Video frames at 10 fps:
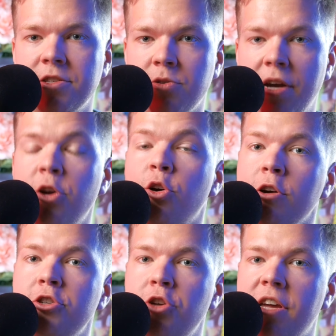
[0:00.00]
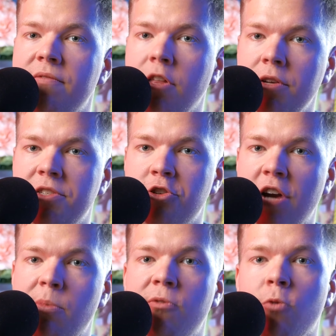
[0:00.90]
So I'd encourage you to give the list a
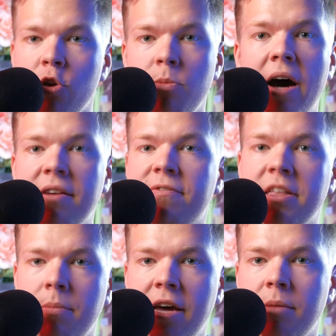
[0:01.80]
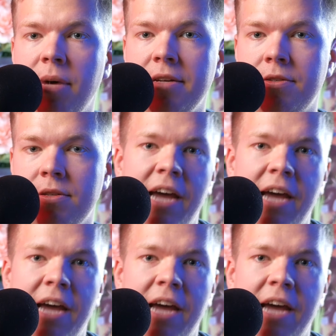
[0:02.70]
try before you modify the mana base.